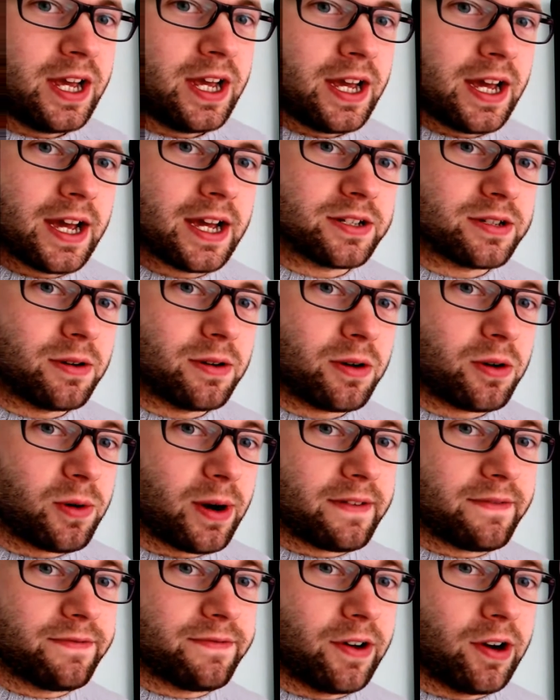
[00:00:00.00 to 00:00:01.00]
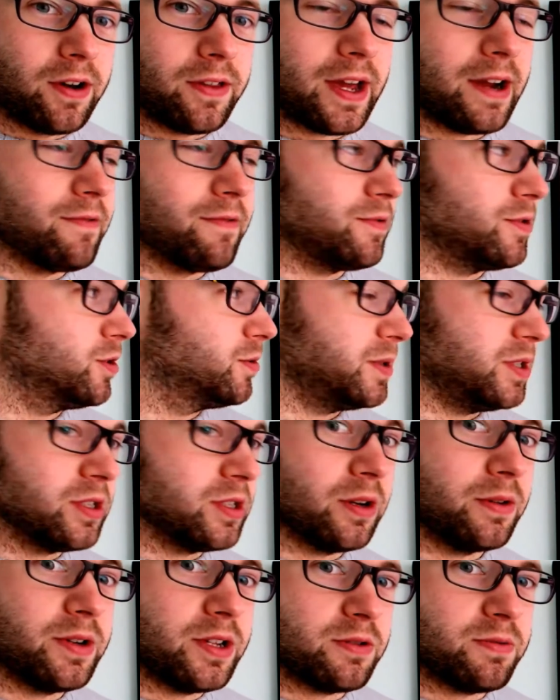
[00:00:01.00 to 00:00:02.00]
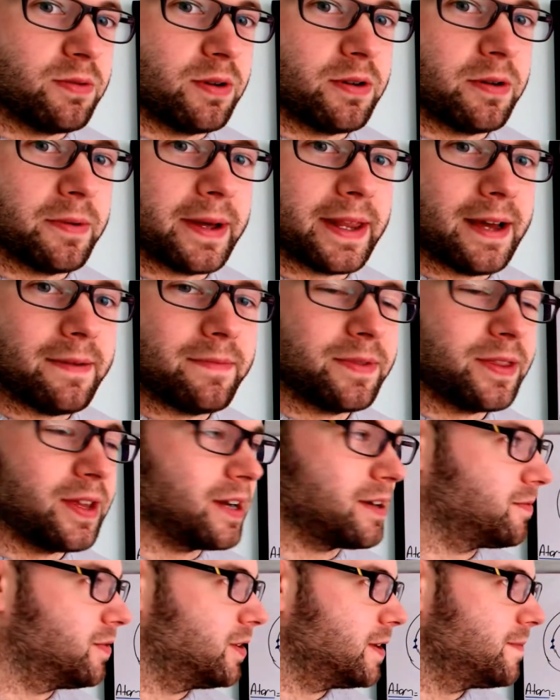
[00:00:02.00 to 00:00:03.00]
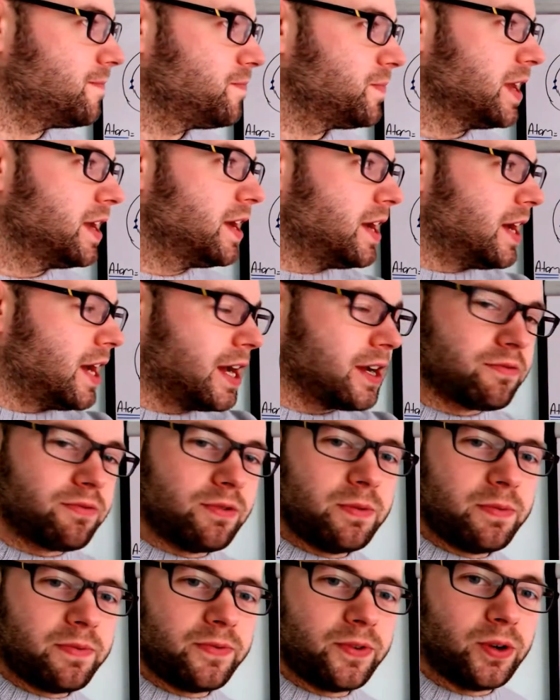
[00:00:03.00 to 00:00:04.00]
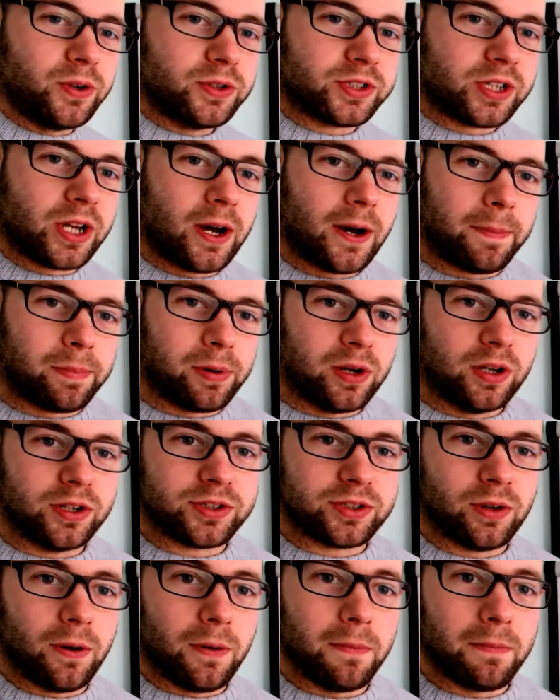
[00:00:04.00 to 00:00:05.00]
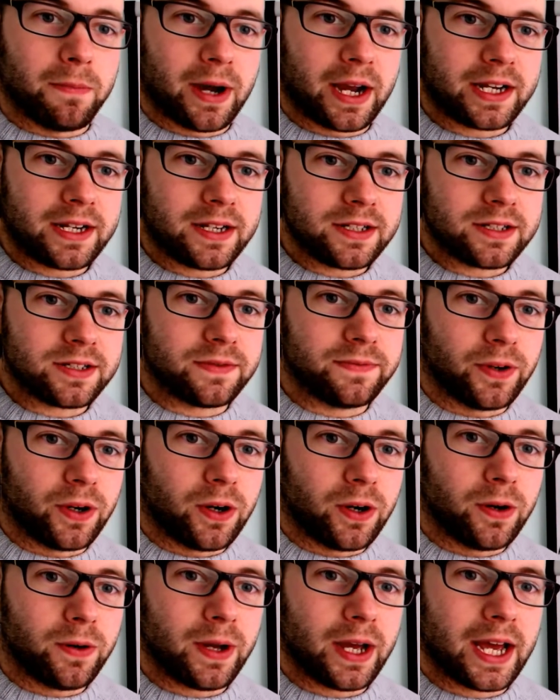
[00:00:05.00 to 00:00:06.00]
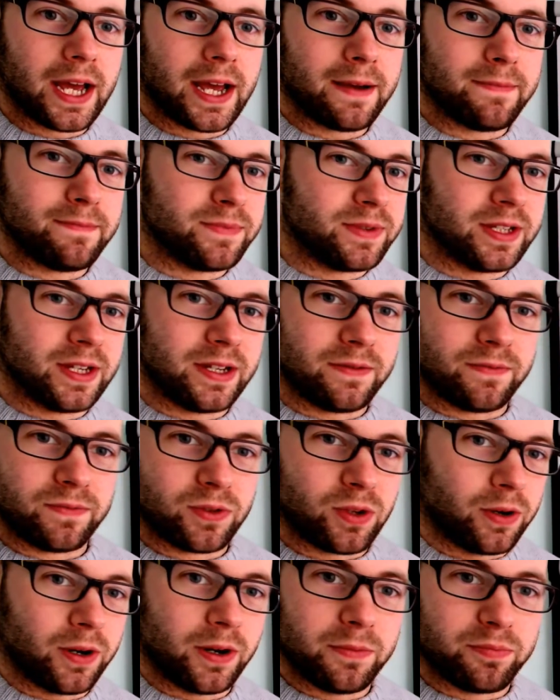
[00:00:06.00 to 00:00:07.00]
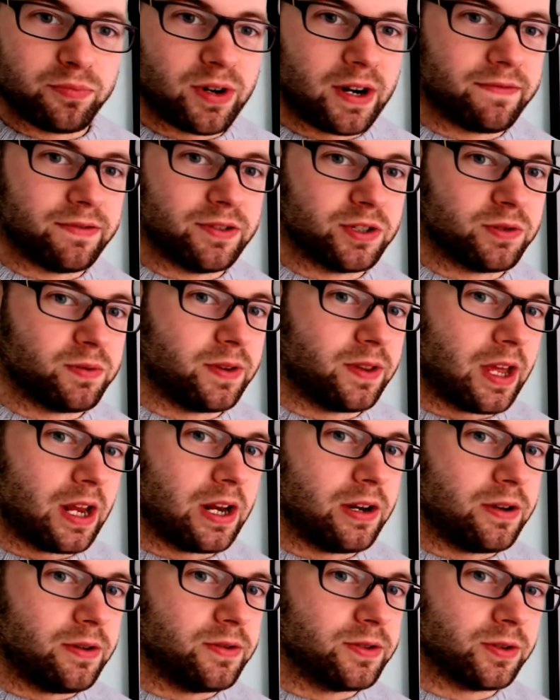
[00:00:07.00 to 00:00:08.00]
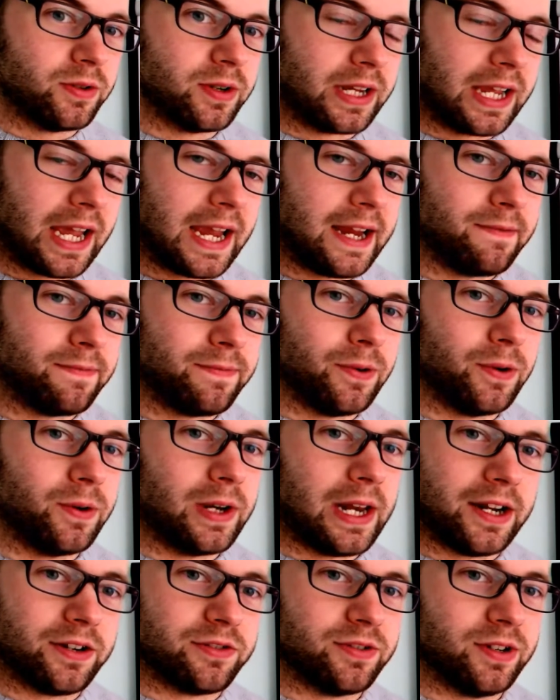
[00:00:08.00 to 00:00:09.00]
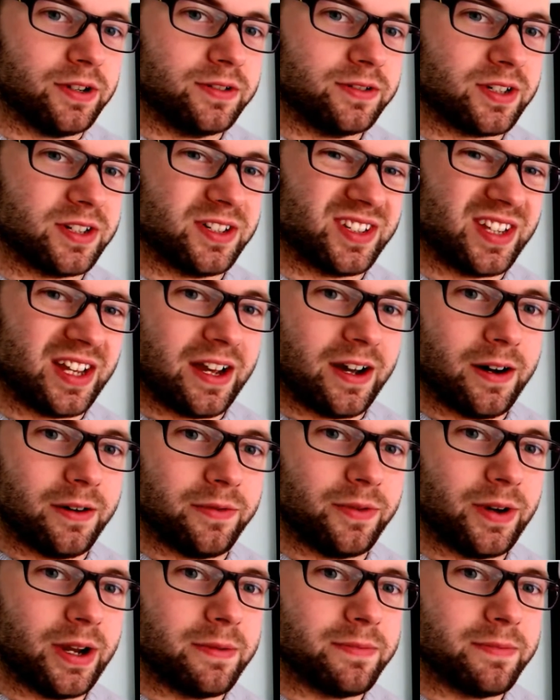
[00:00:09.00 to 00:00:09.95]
uh, don't quite follow that rule, but you don't need to worry about them, thankfully. Uh, group 4s are plus or minus 4. Um, they've got no preference whether they lose or gain 4 electrons because they're halfway in